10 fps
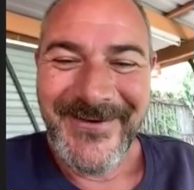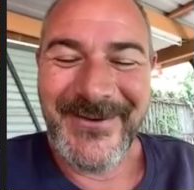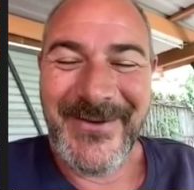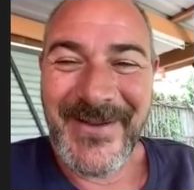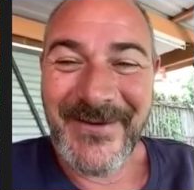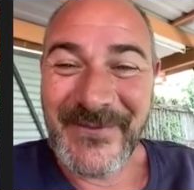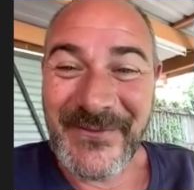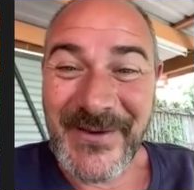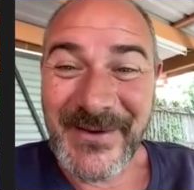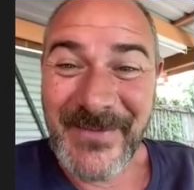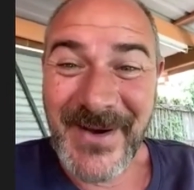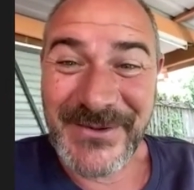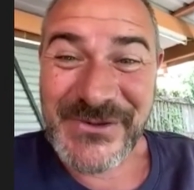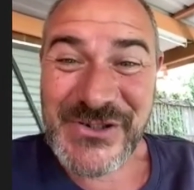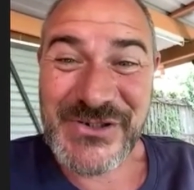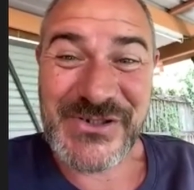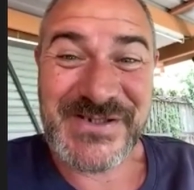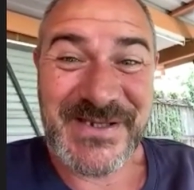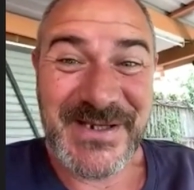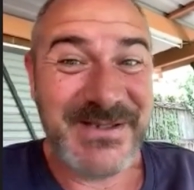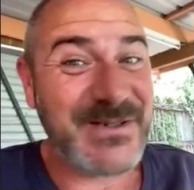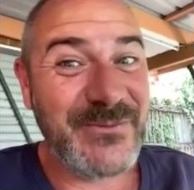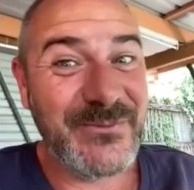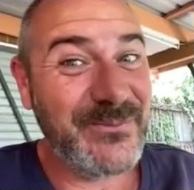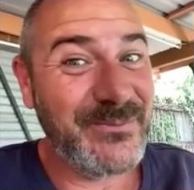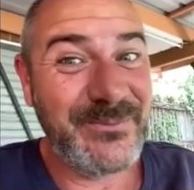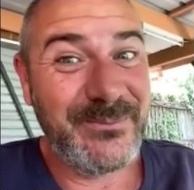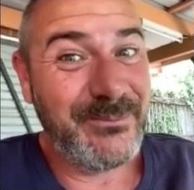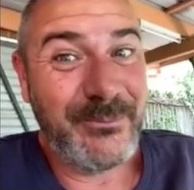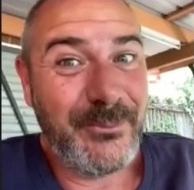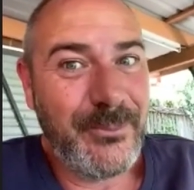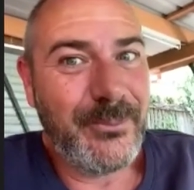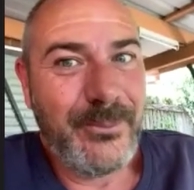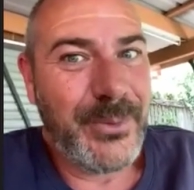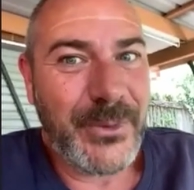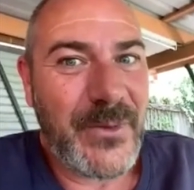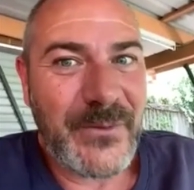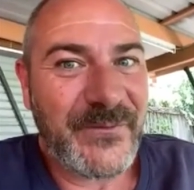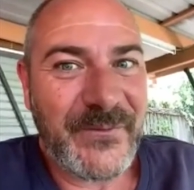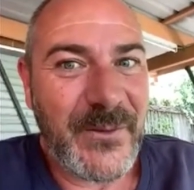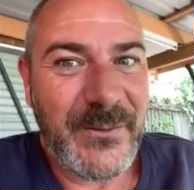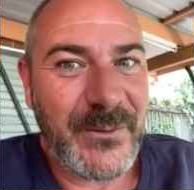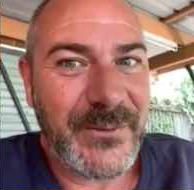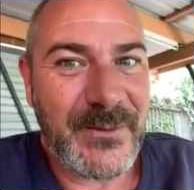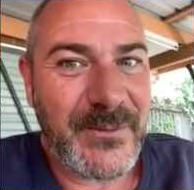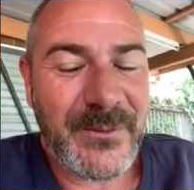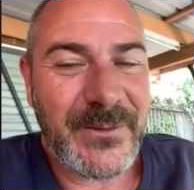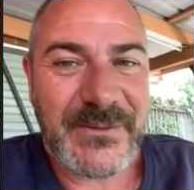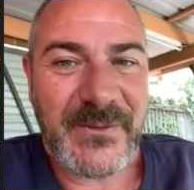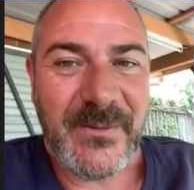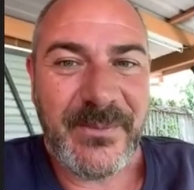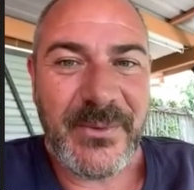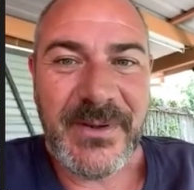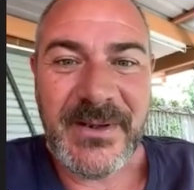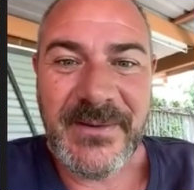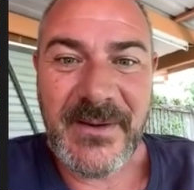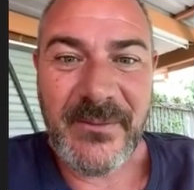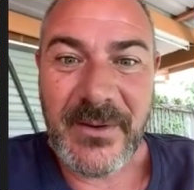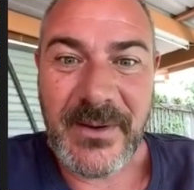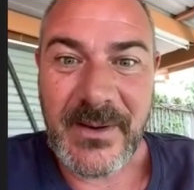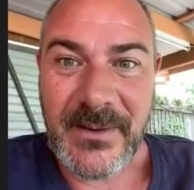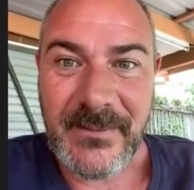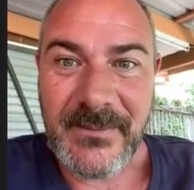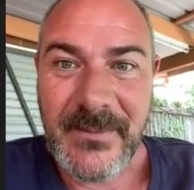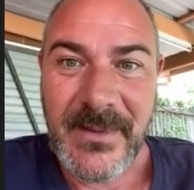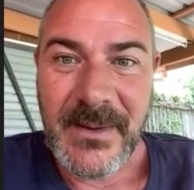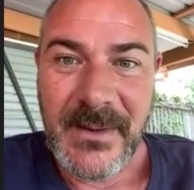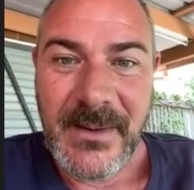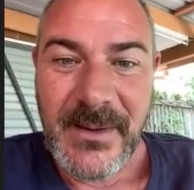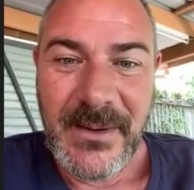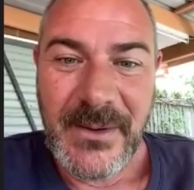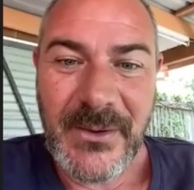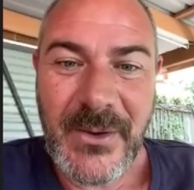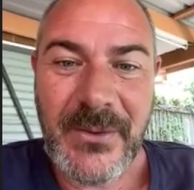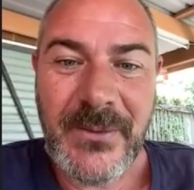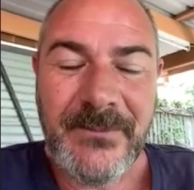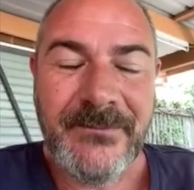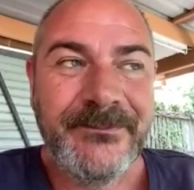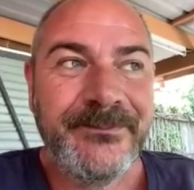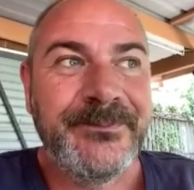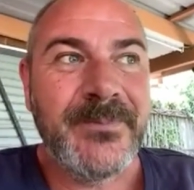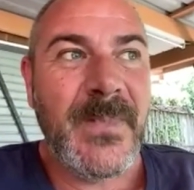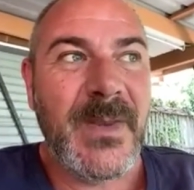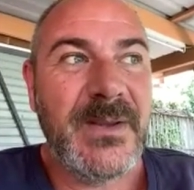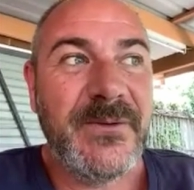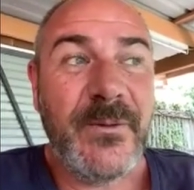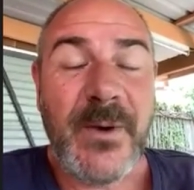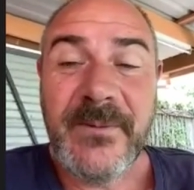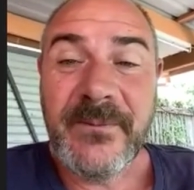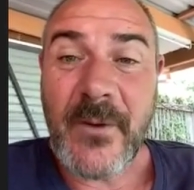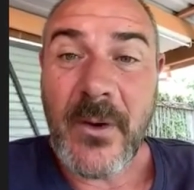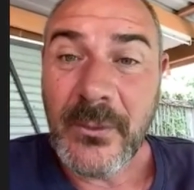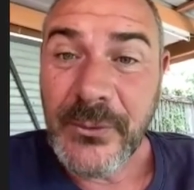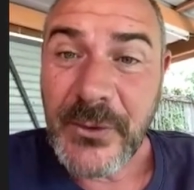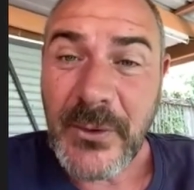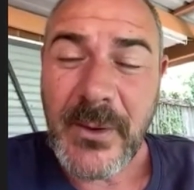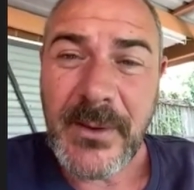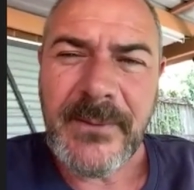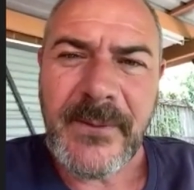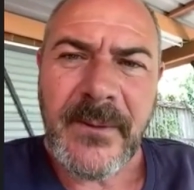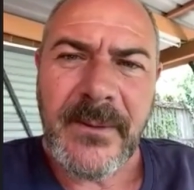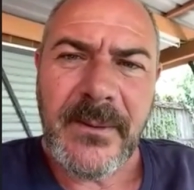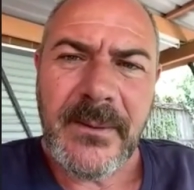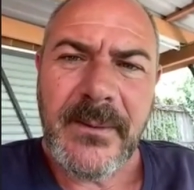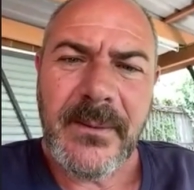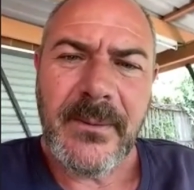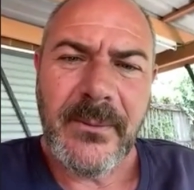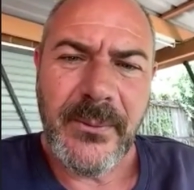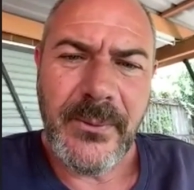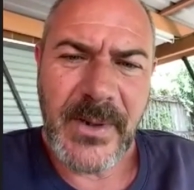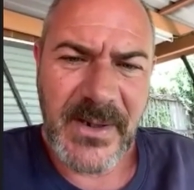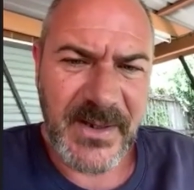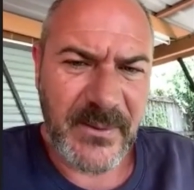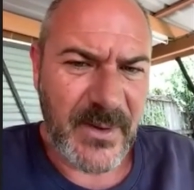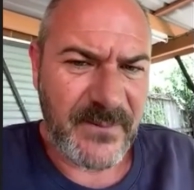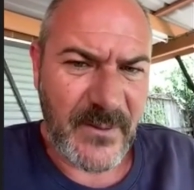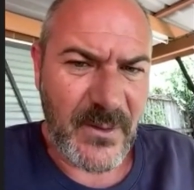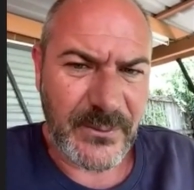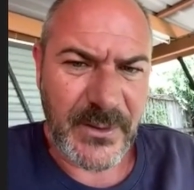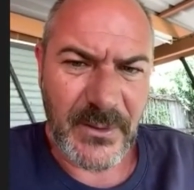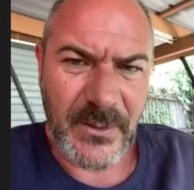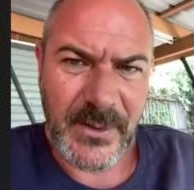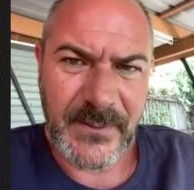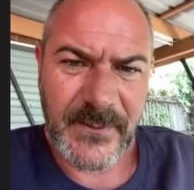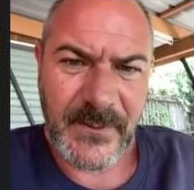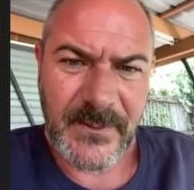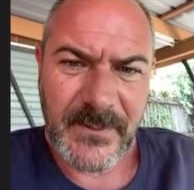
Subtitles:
You don't have to think much. You just need to put a hot stone on the trigger point and they're okay. You know, it's great for older clients, really great for older clients.